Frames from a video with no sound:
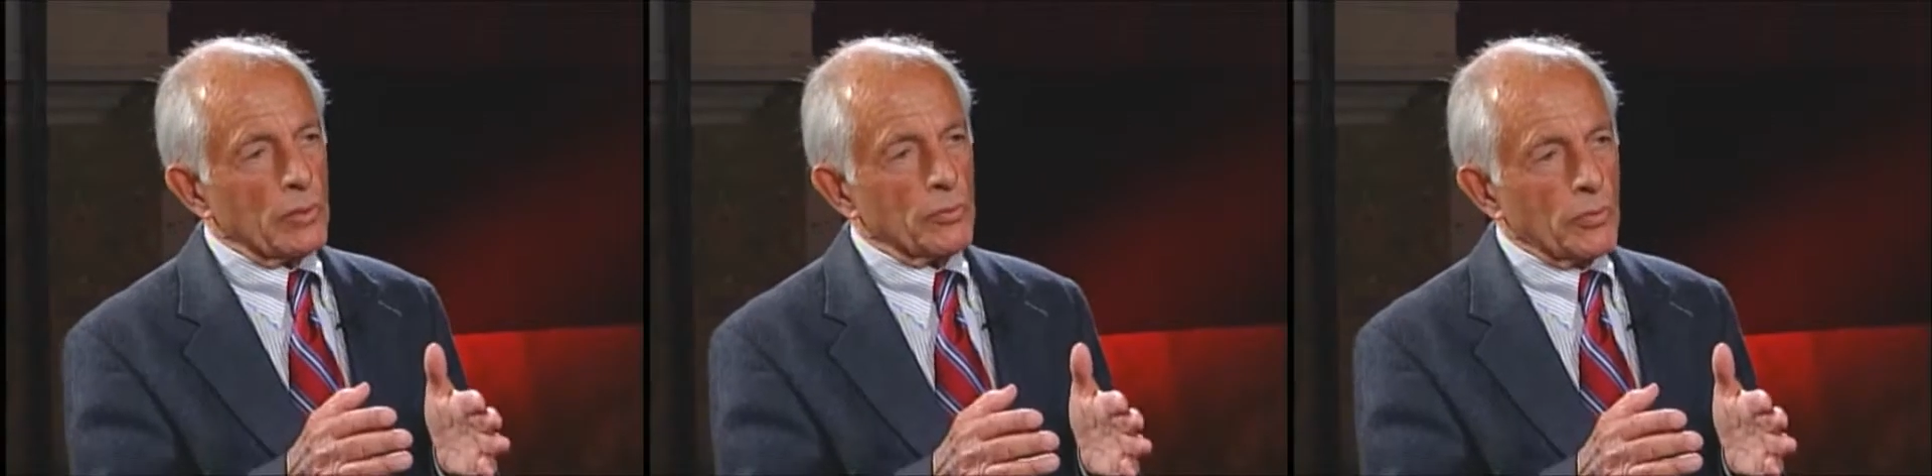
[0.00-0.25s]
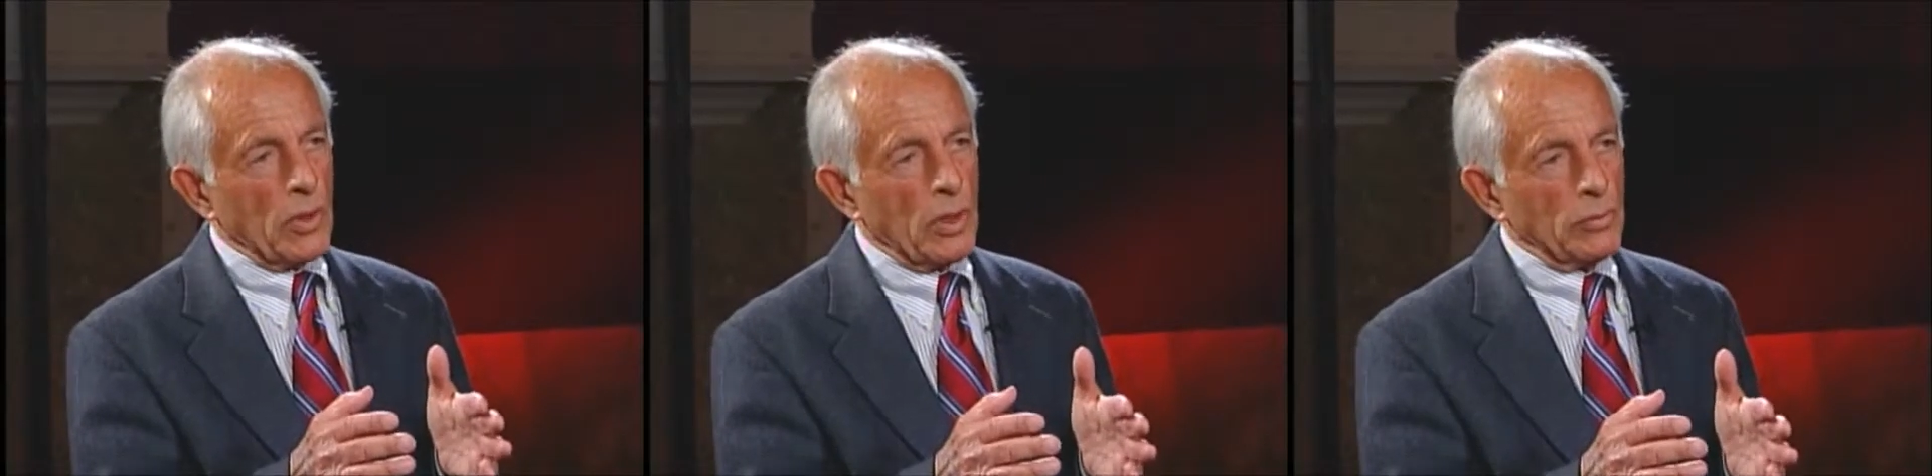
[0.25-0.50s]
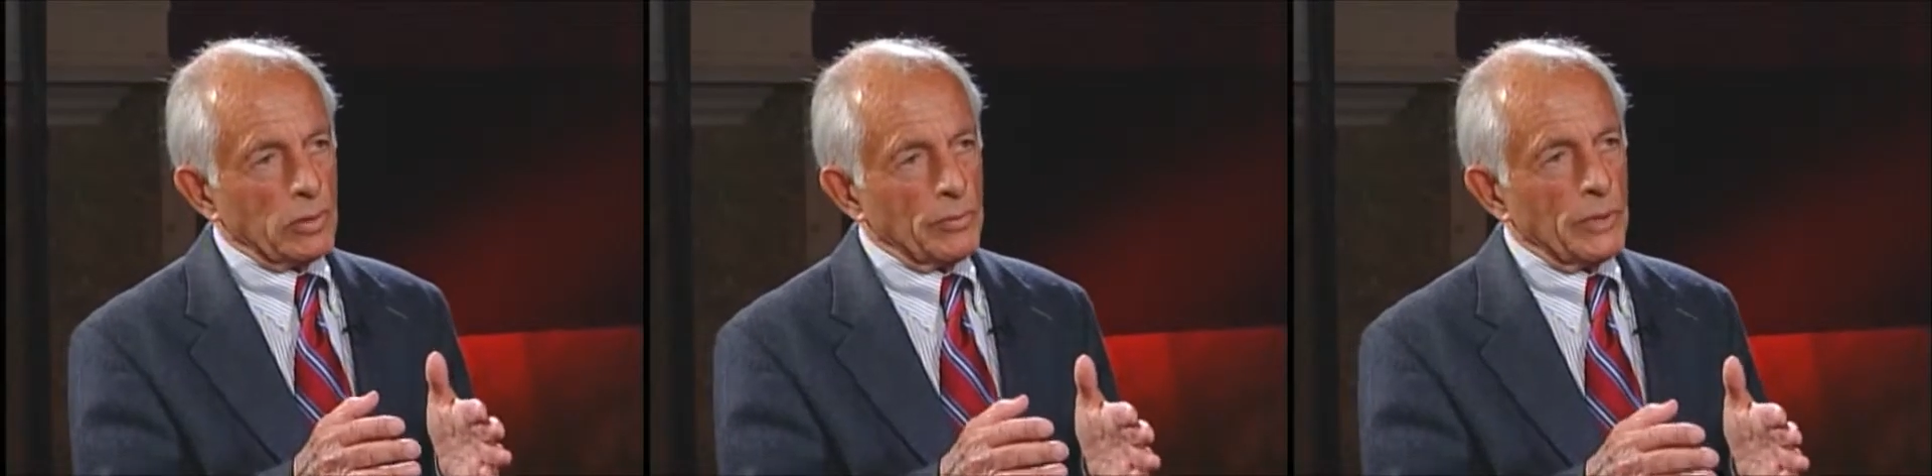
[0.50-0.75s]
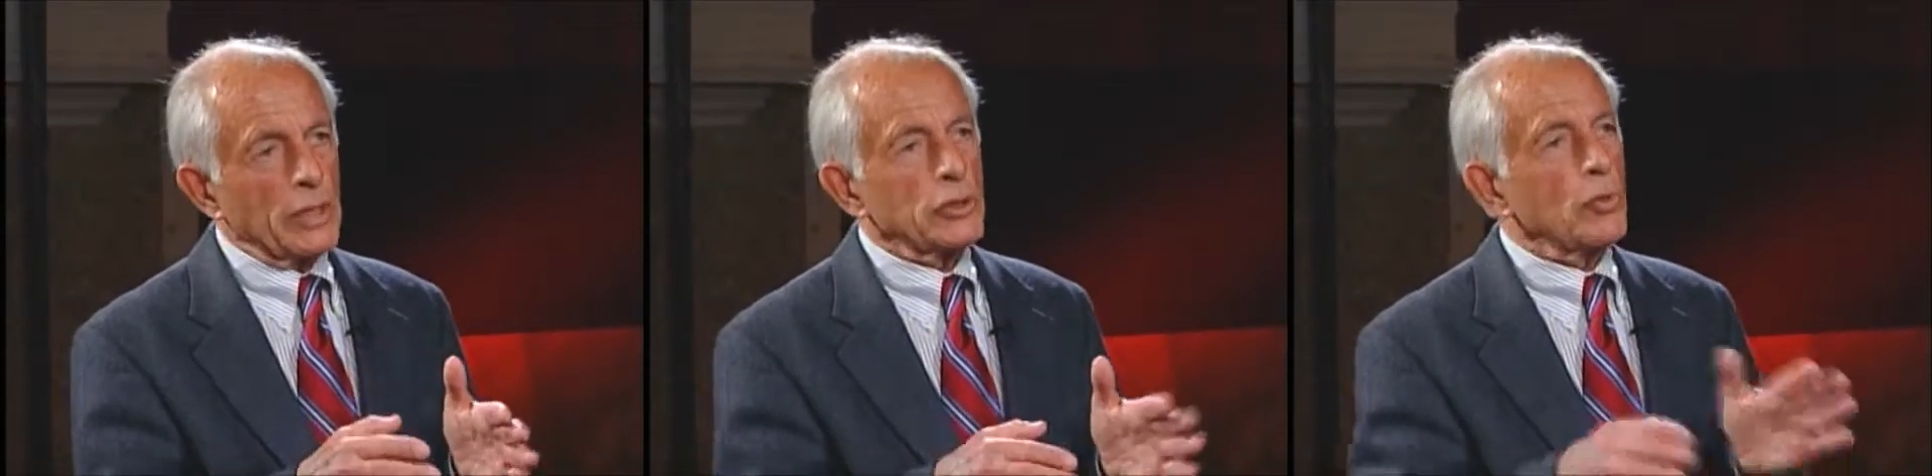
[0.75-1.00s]
problem
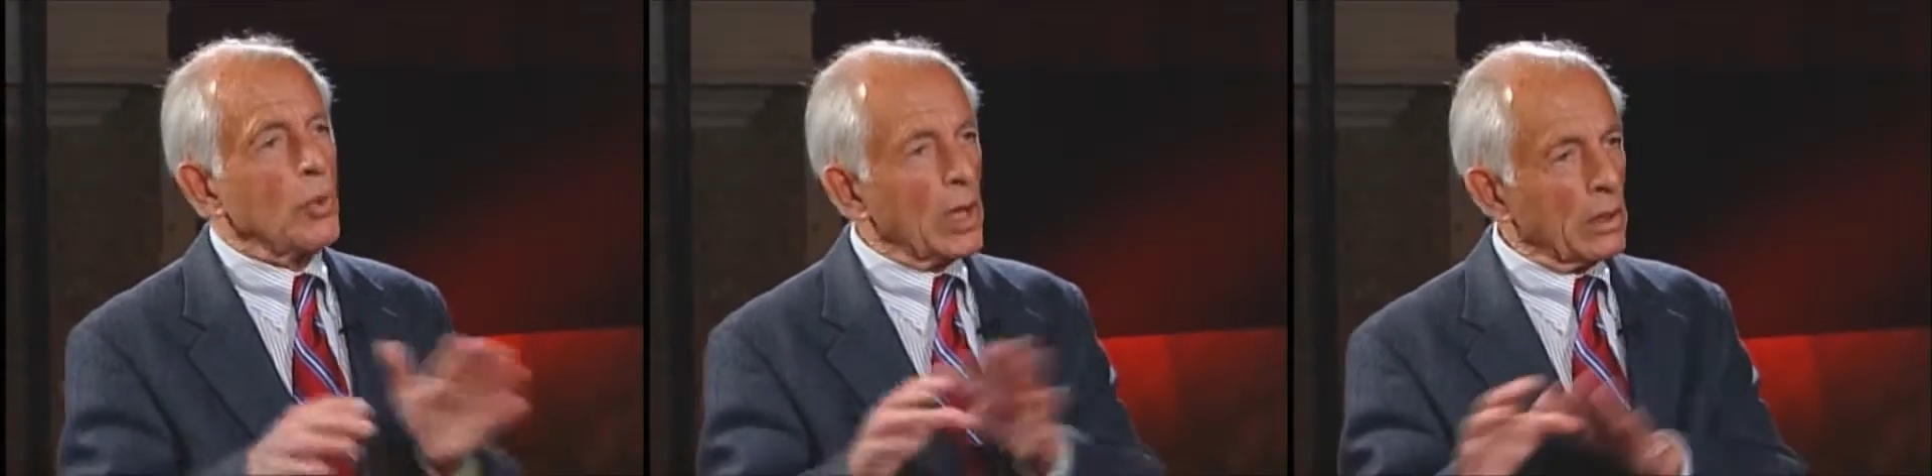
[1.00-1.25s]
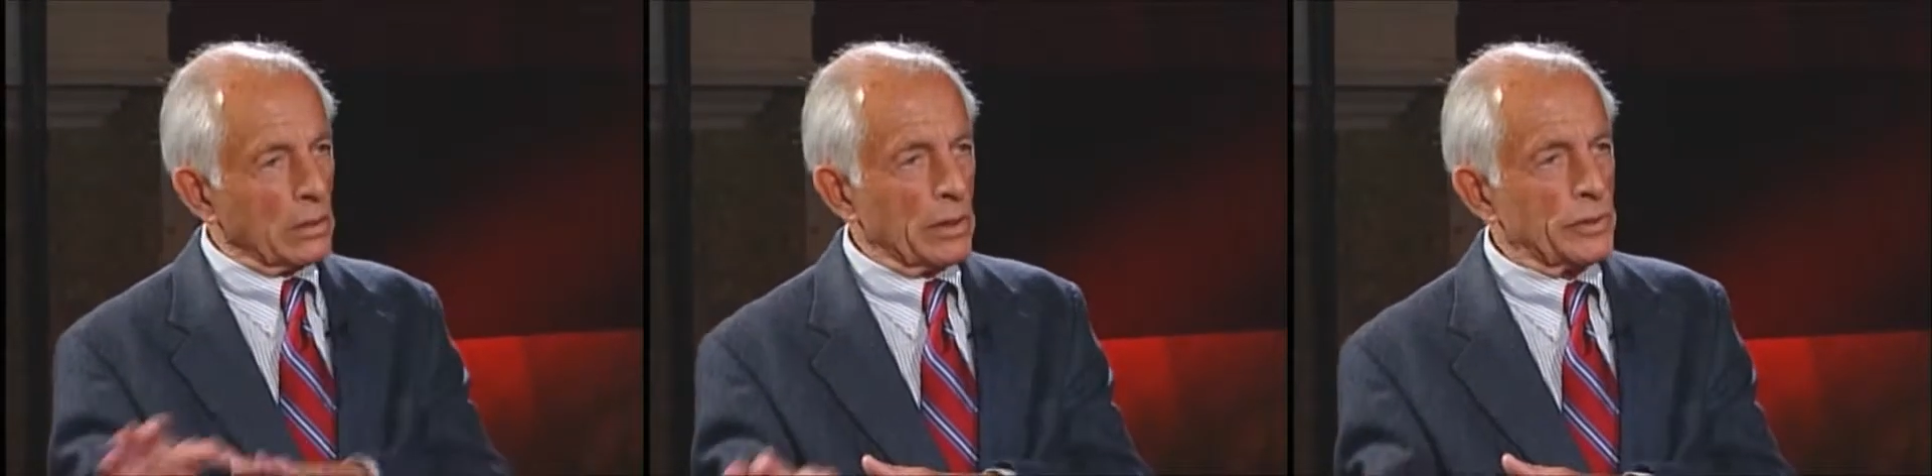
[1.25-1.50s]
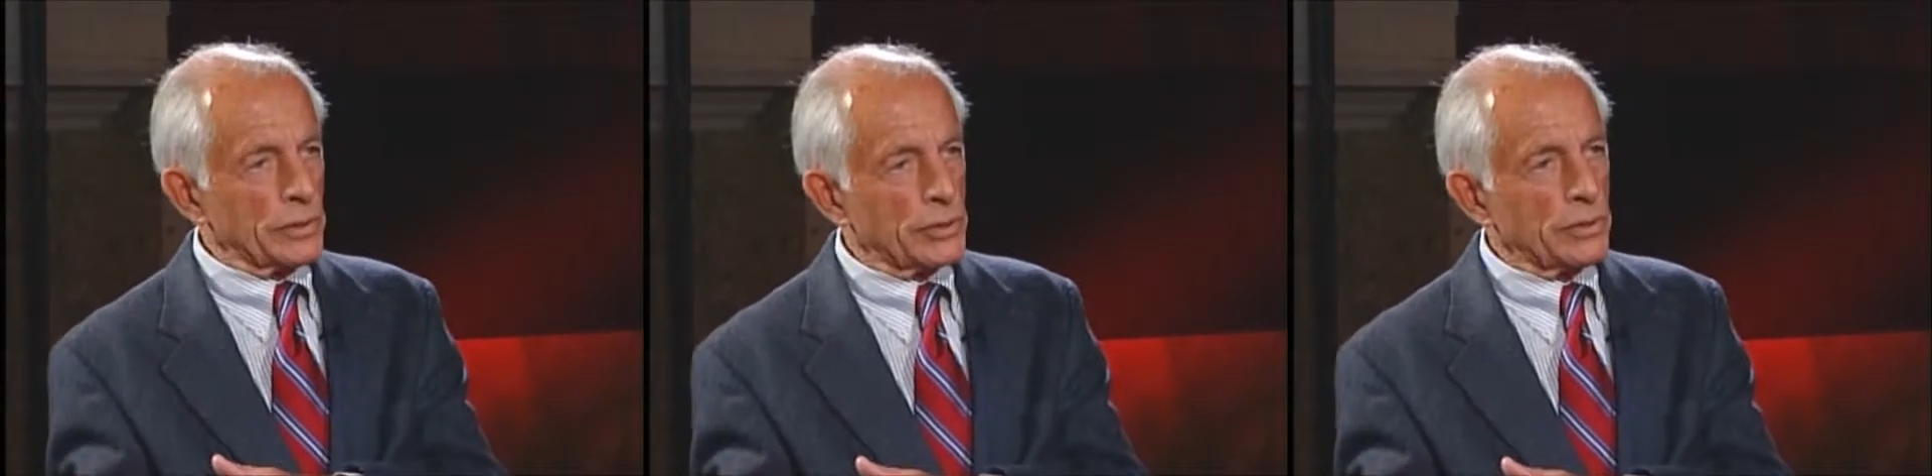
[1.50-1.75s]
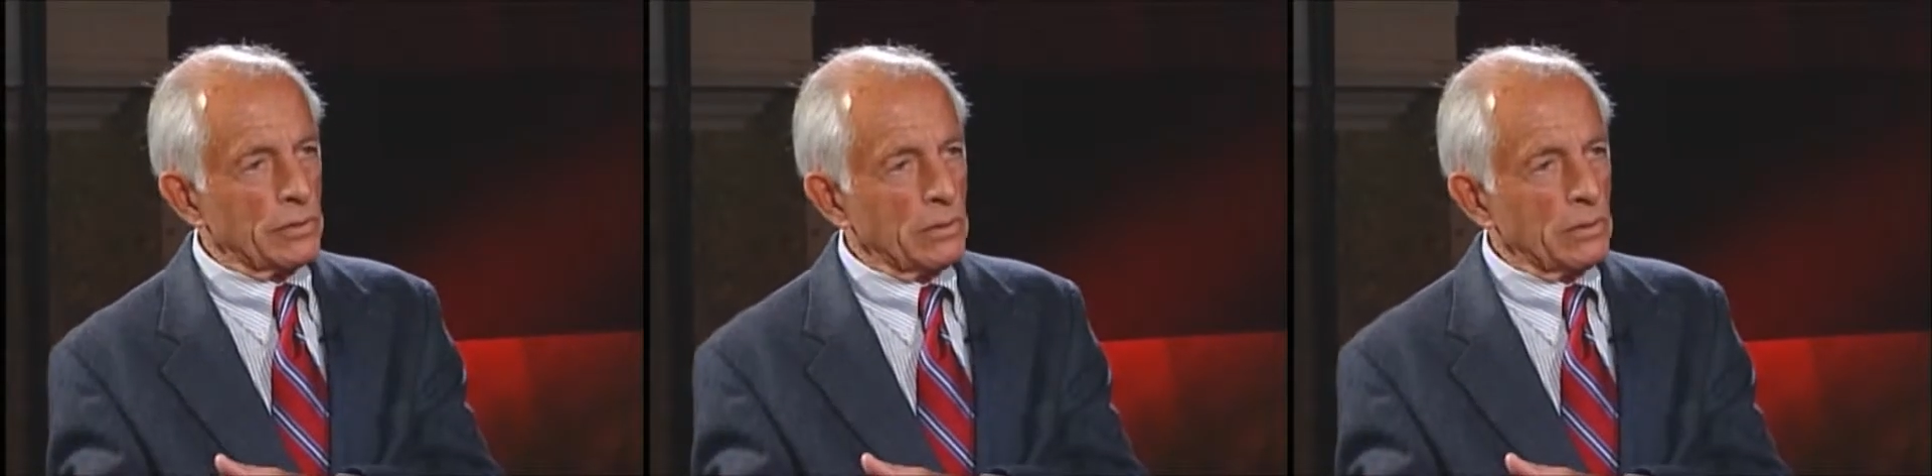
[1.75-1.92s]
as well as